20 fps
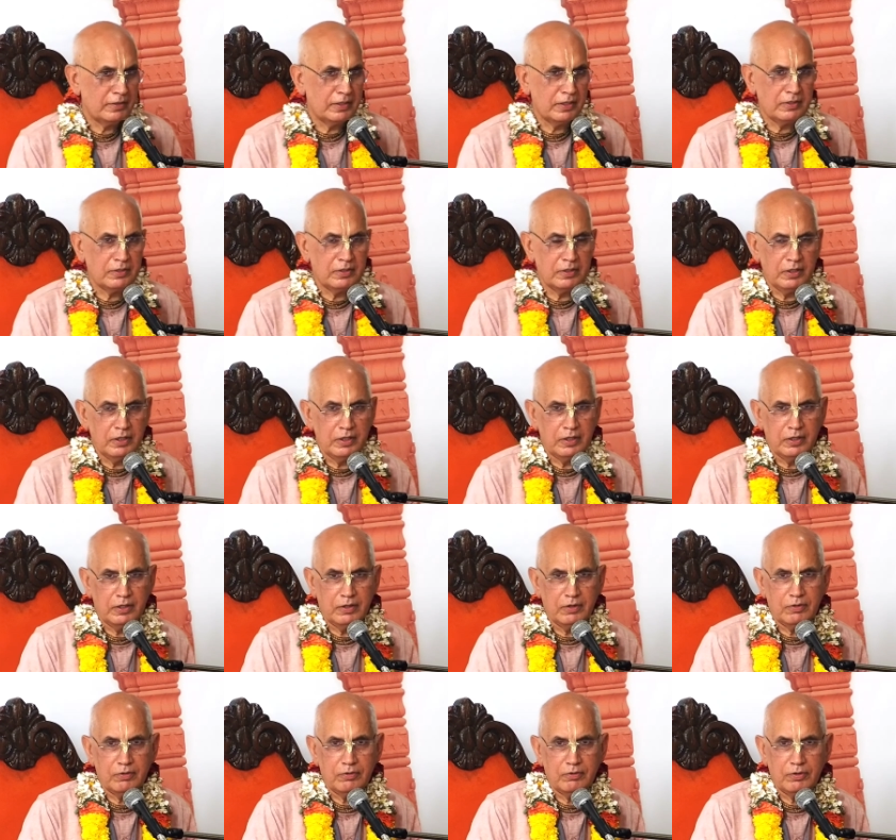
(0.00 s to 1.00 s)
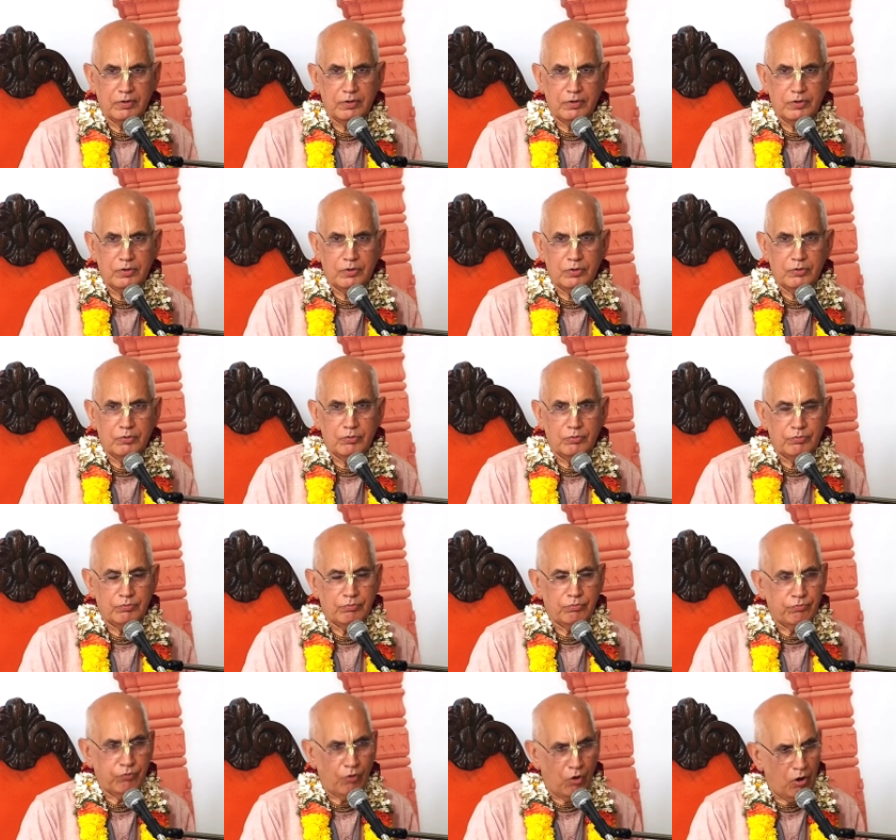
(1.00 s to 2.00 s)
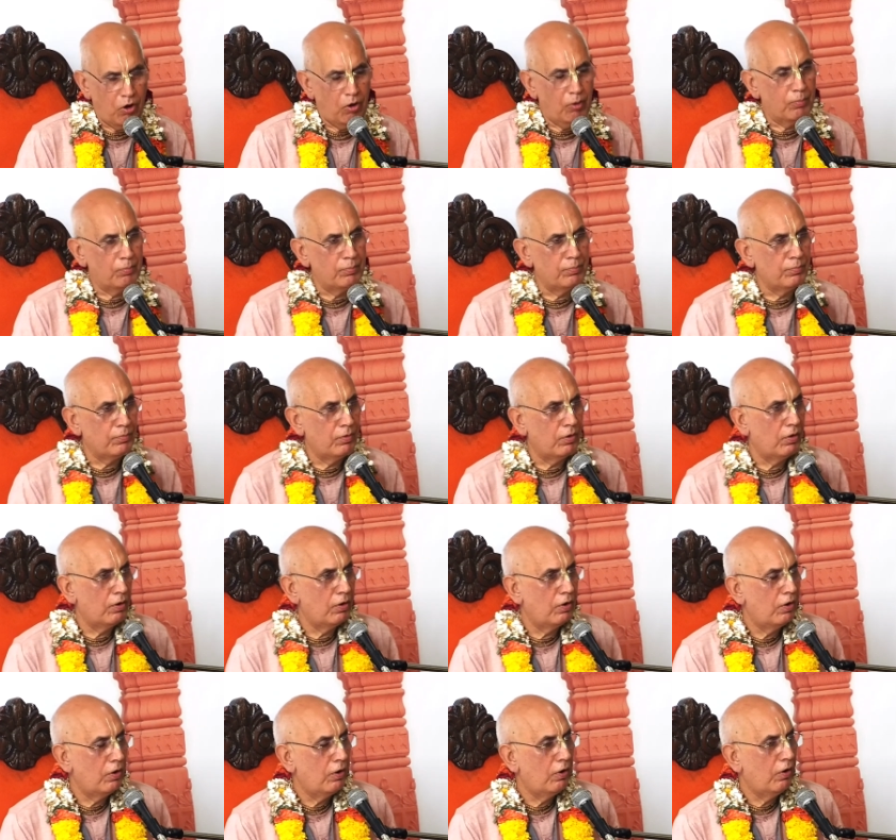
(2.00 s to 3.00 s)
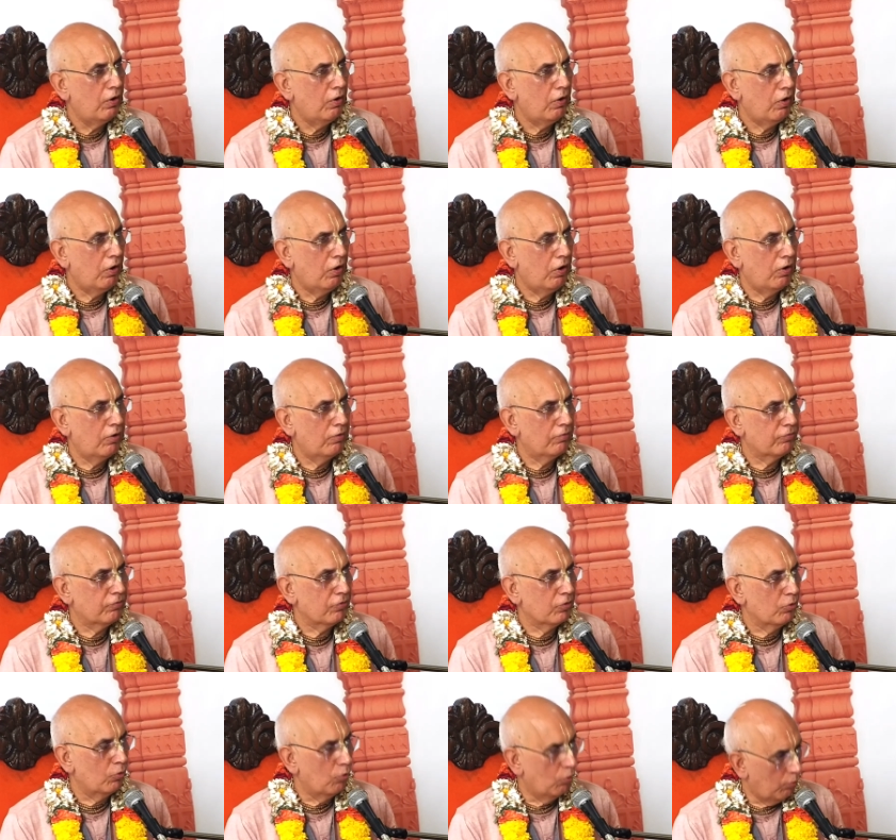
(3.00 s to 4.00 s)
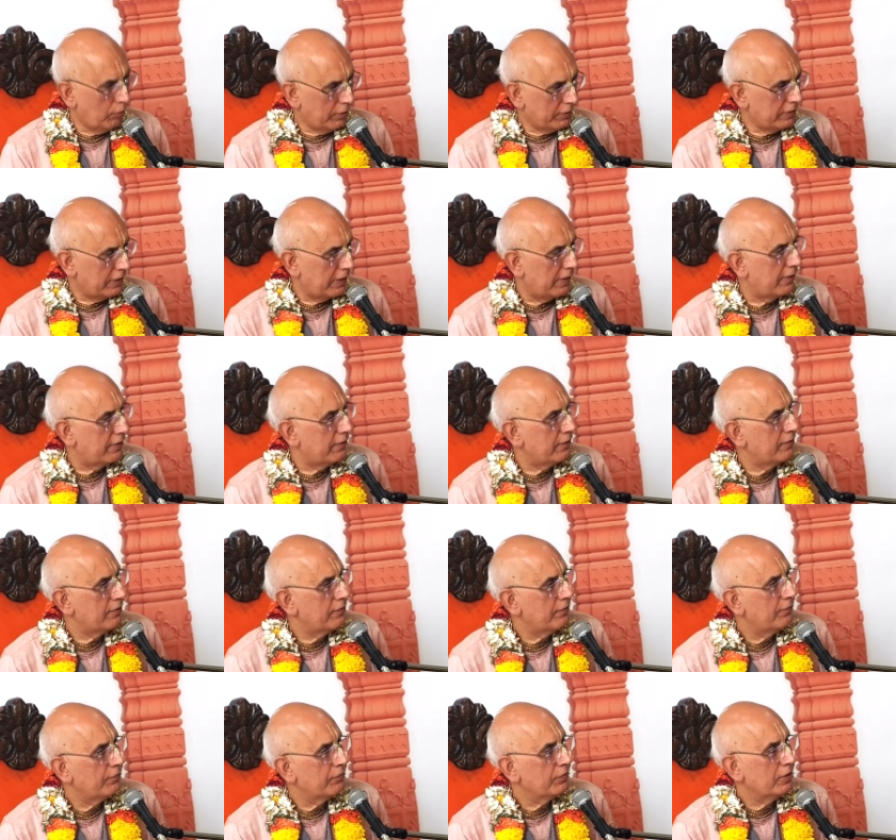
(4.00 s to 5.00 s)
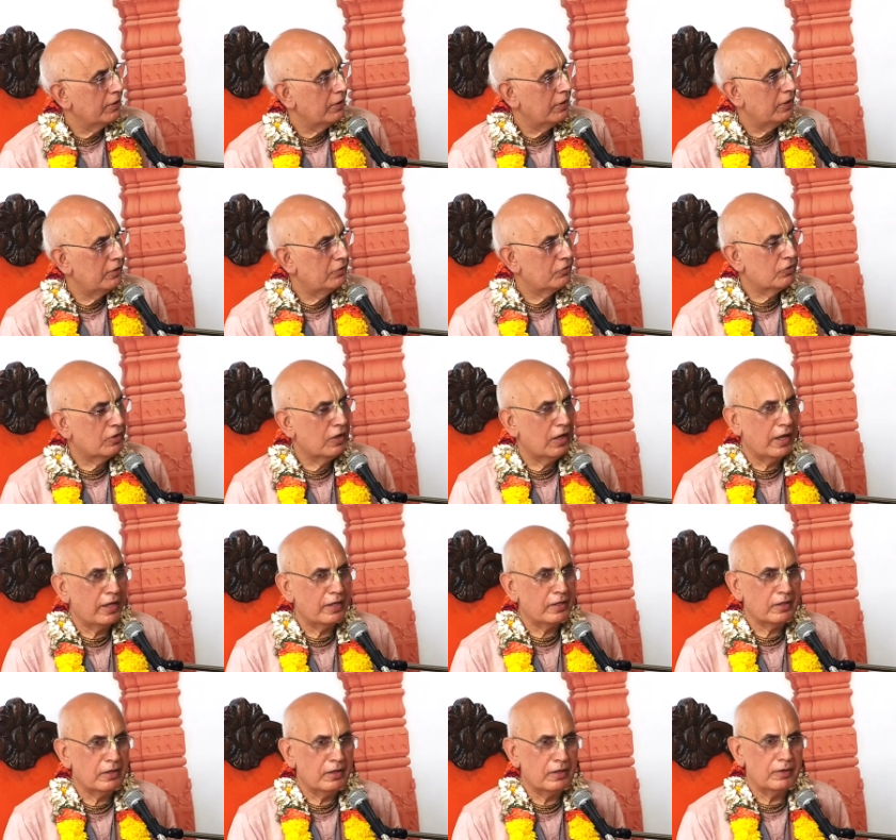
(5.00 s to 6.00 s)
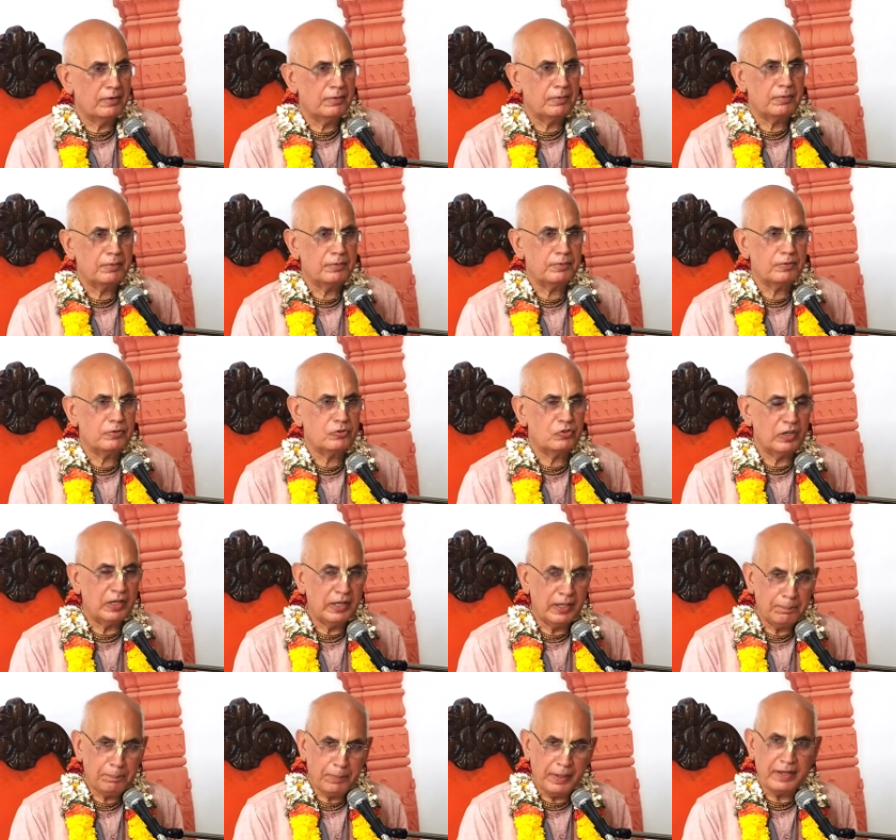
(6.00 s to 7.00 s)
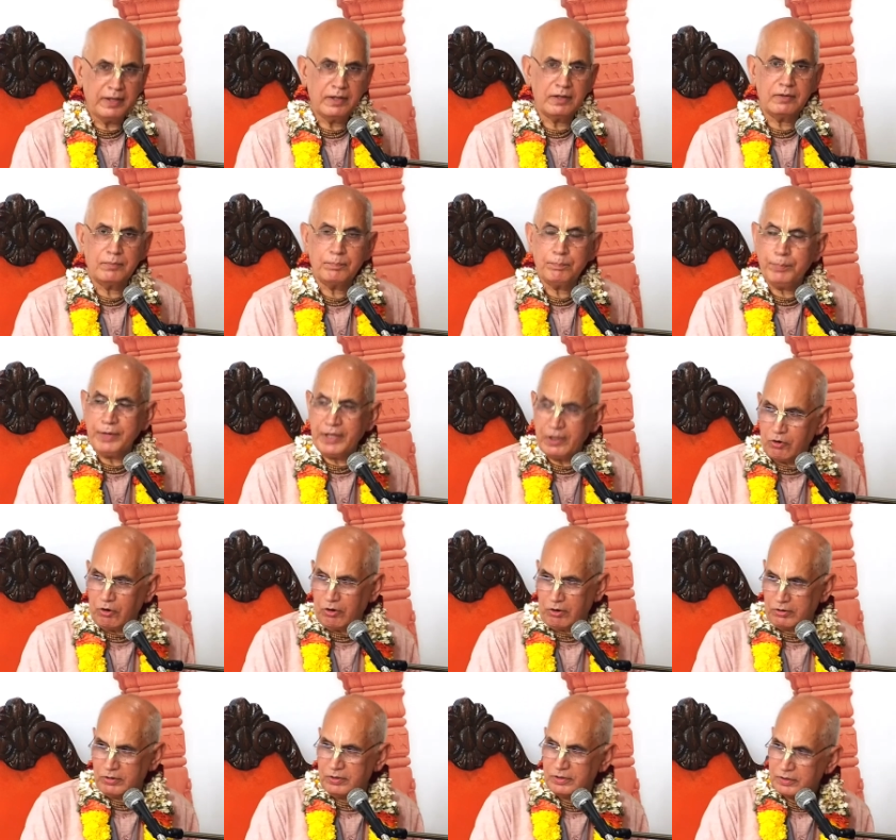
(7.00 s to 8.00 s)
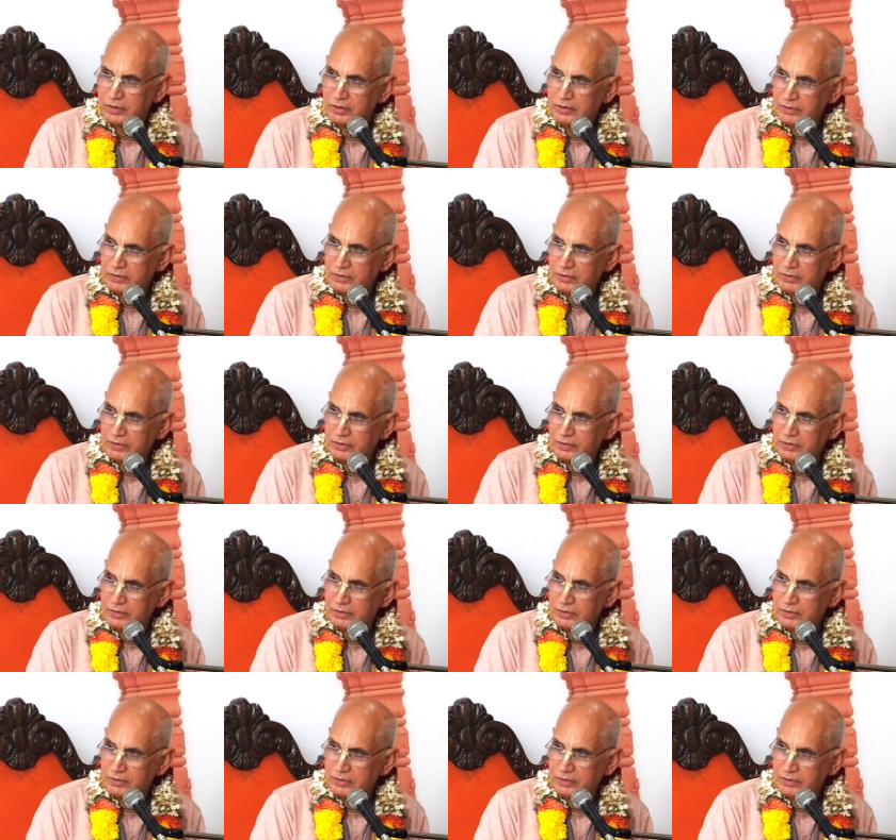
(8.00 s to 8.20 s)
that the form of Govardhan is like a sleeping peacock